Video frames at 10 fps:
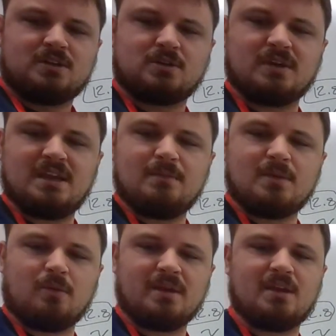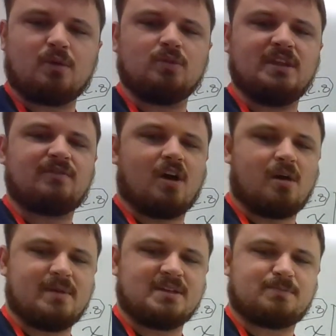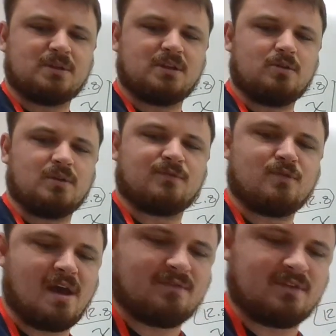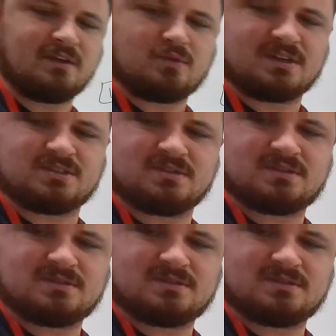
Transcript: so email me or leave comments below if you have any questions.